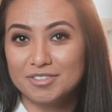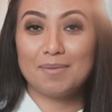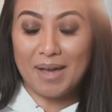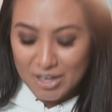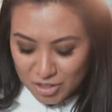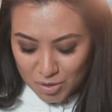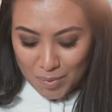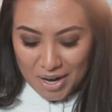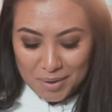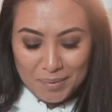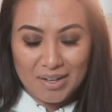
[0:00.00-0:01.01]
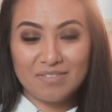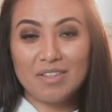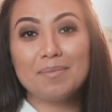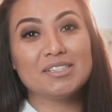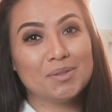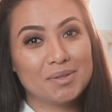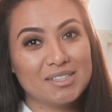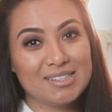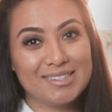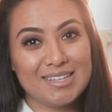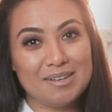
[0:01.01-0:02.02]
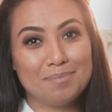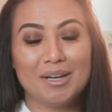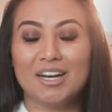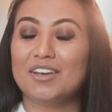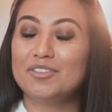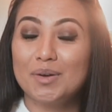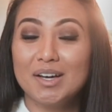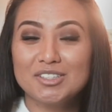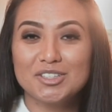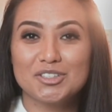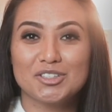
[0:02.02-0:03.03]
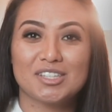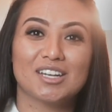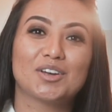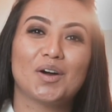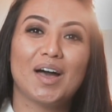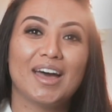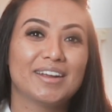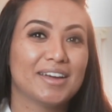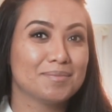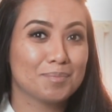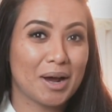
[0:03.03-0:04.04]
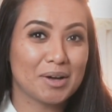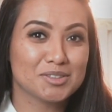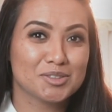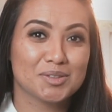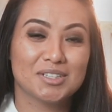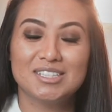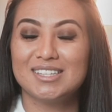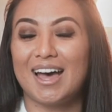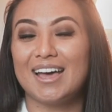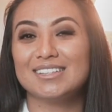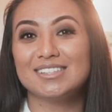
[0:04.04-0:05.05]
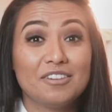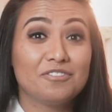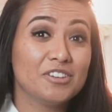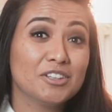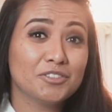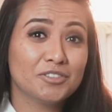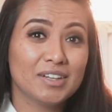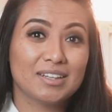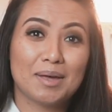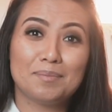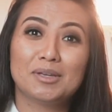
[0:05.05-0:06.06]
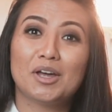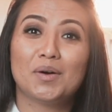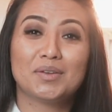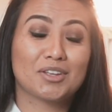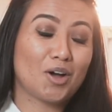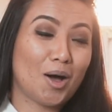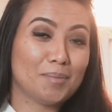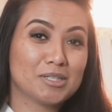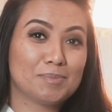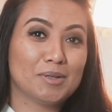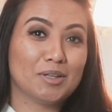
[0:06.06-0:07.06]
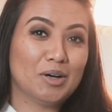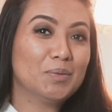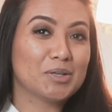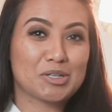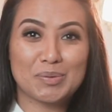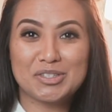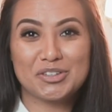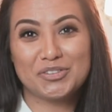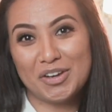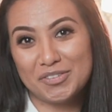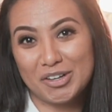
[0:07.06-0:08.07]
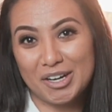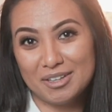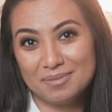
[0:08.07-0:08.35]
I'm actually wearing one of them, as you can see, but if you guys are interested, go ahead and browse through the designs and feel free to let me know in the comments below which one's your favorite.